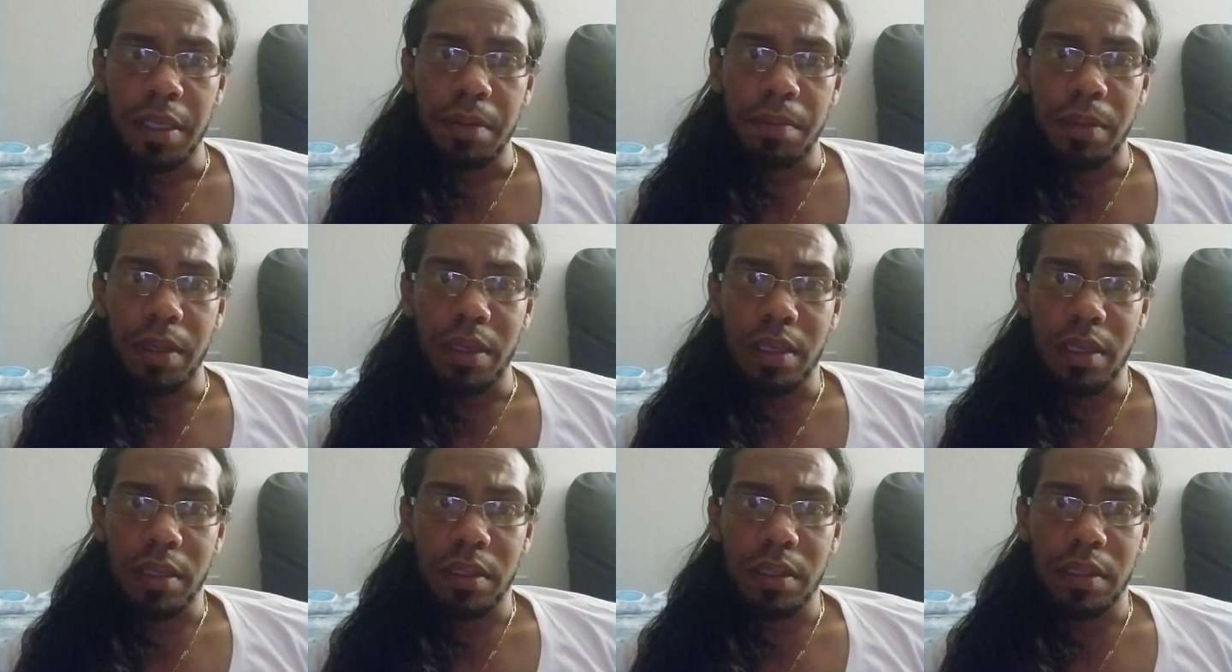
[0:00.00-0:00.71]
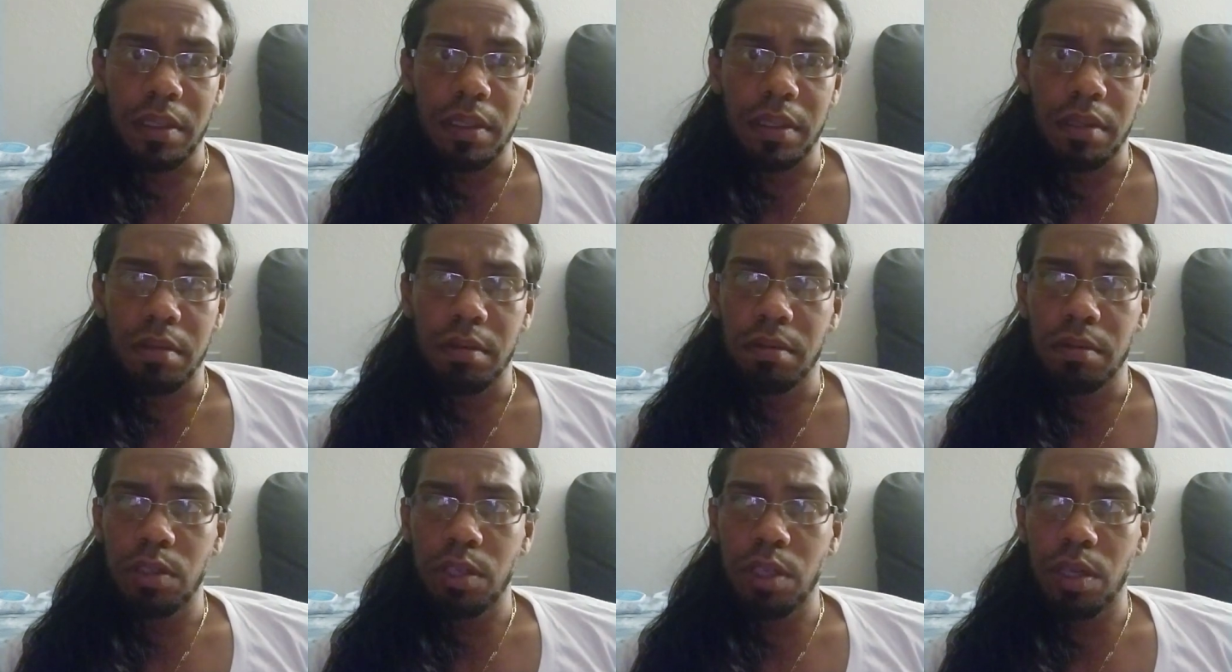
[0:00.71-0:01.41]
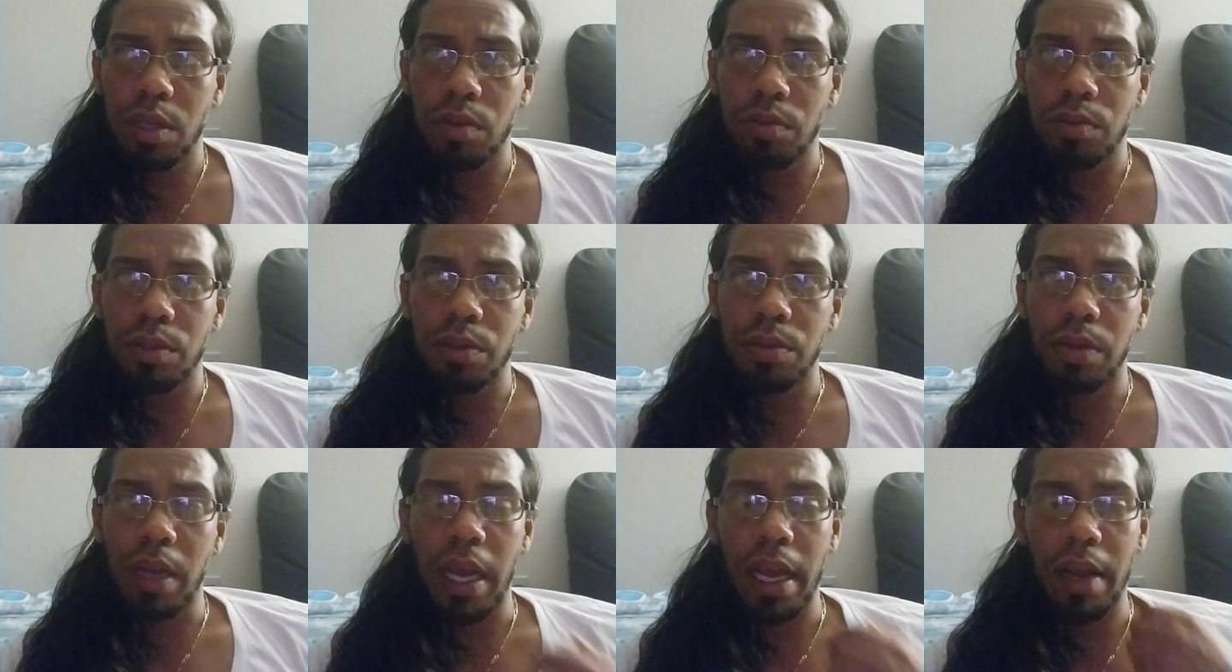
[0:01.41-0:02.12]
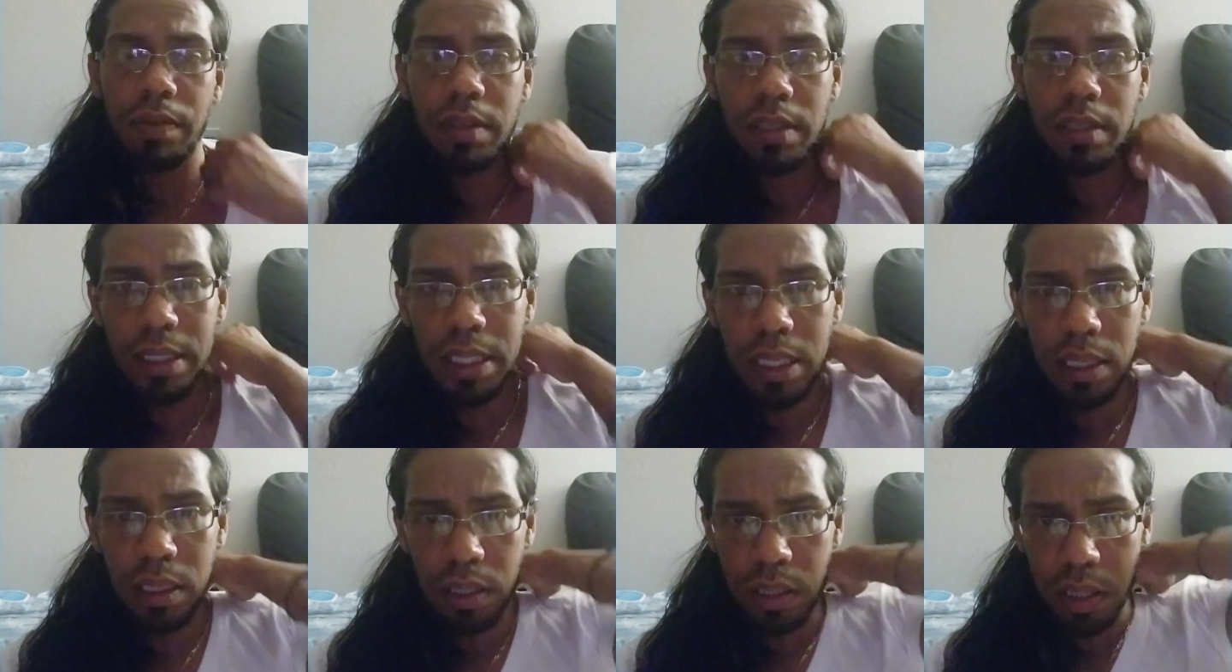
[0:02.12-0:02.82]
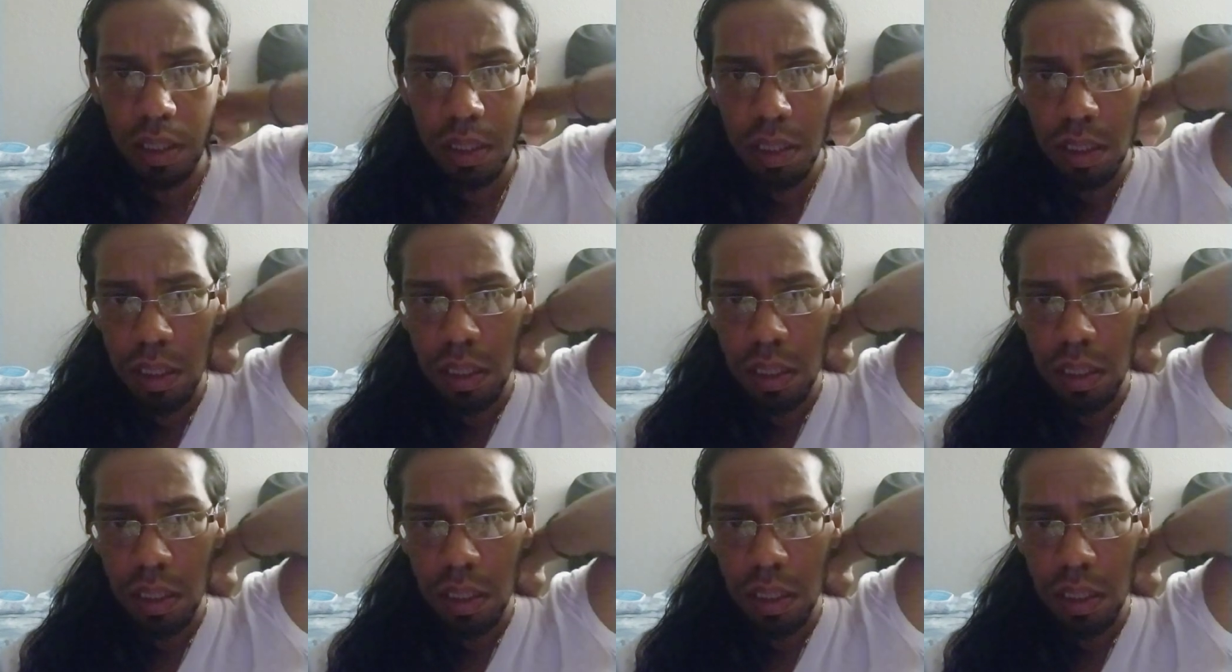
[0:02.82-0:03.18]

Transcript: because you have to teach